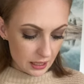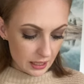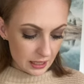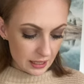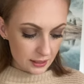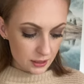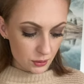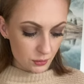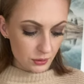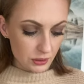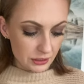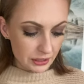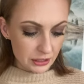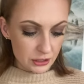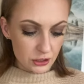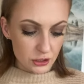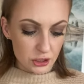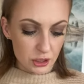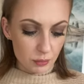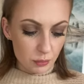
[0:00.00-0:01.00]
It's a
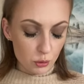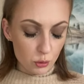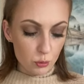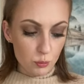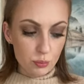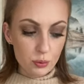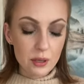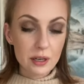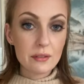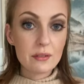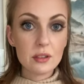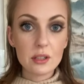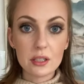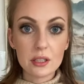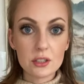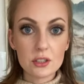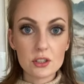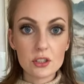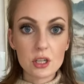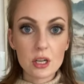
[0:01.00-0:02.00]
relationship through
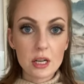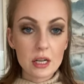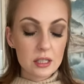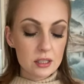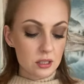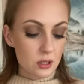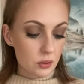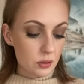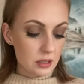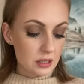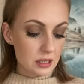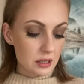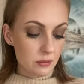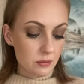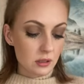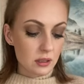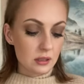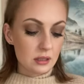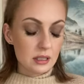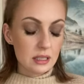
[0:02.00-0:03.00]
privilege. So it's a,
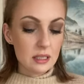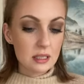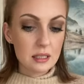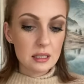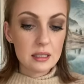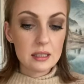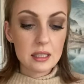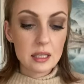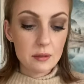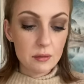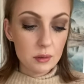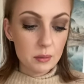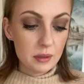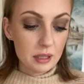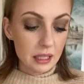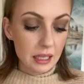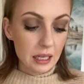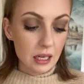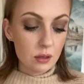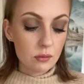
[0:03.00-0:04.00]
it's giving me
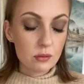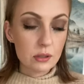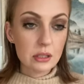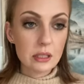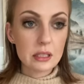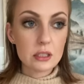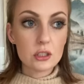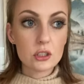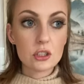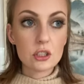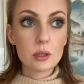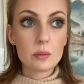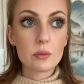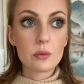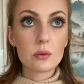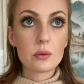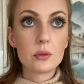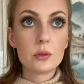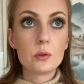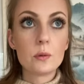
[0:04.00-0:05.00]
like a relationship
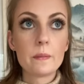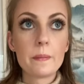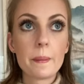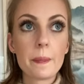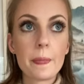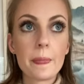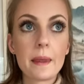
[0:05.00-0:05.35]
through